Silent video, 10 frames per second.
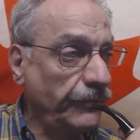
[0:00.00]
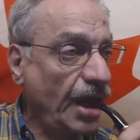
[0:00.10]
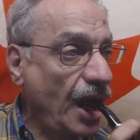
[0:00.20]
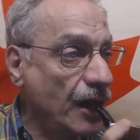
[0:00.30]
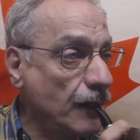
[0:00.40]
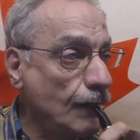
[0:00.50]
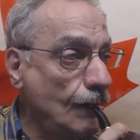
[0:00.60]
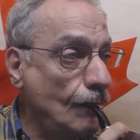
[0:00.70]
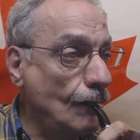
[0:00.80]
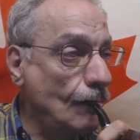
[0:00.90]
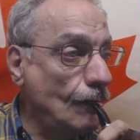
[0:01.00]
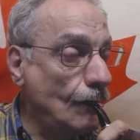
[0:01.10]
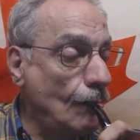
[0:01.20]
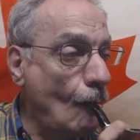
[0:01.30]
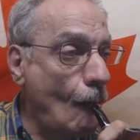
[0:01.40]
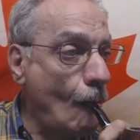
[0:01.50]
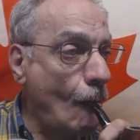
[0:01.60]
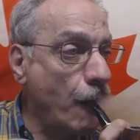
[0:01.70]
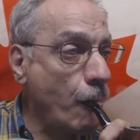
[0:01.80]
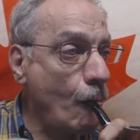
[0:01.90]

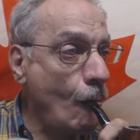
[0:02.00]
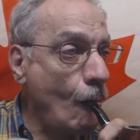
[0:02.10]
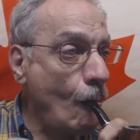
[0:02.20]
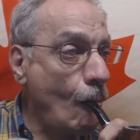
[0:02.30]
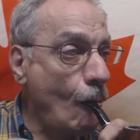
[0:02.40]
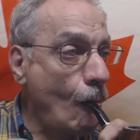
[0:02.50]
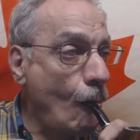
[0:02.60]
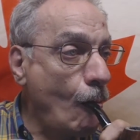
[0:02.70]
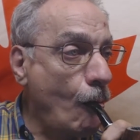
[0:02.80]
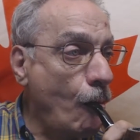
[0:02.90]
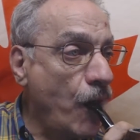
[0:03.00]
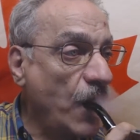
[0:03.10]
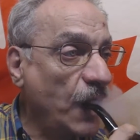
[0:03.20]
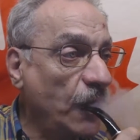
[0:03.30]
(no one is talking)